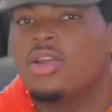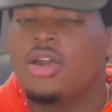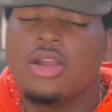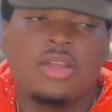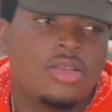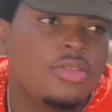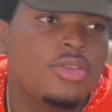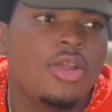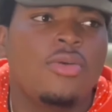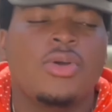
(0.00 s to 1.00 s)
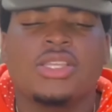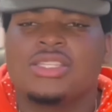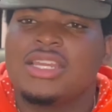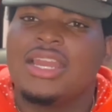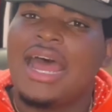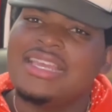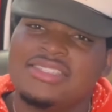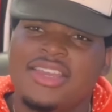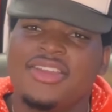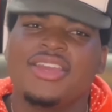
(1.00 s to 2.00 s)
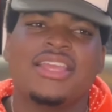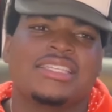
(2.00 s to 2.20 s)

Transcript: Go to the, you know, ones in a nice area.